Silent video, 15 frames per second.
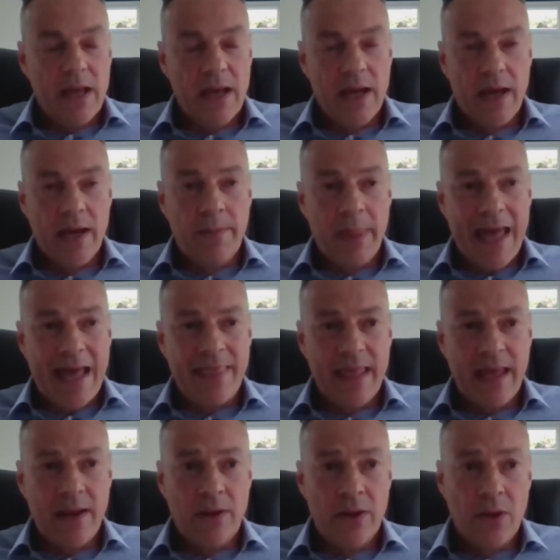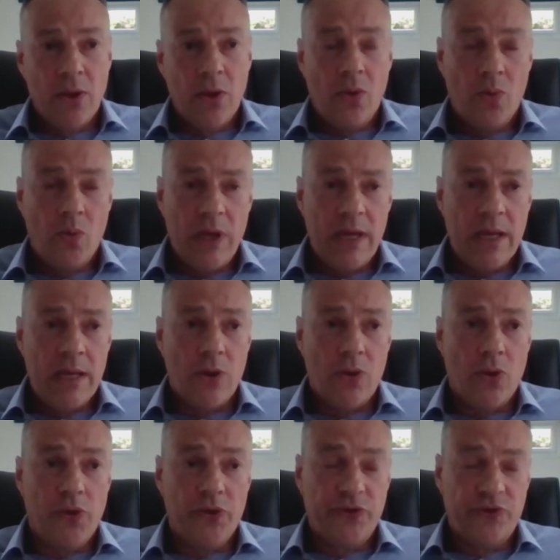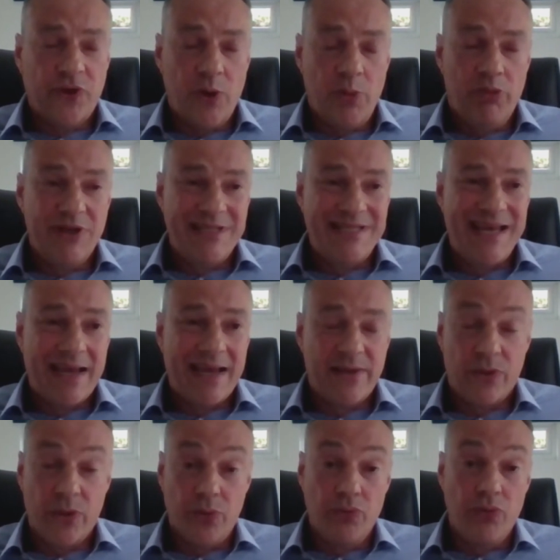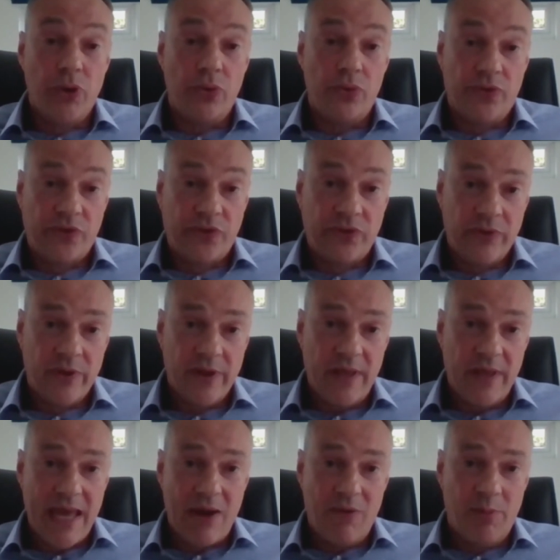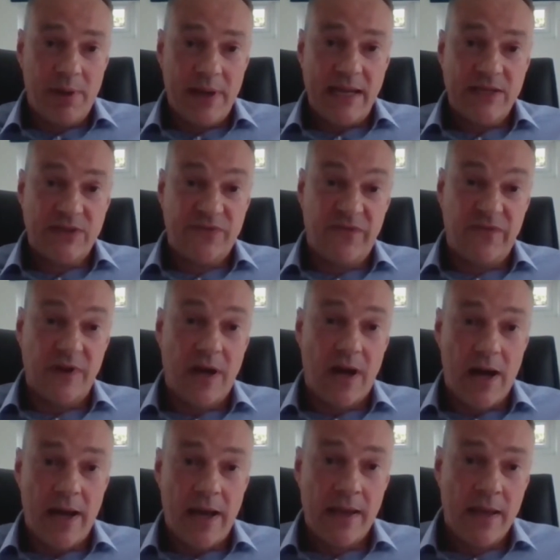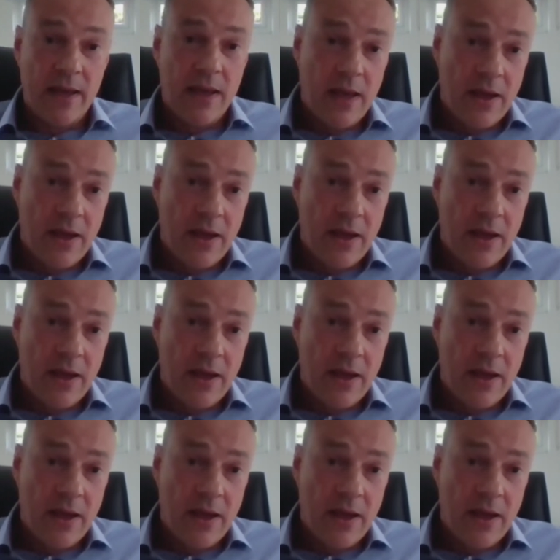And then we also protect the routes that the aeroplanes fly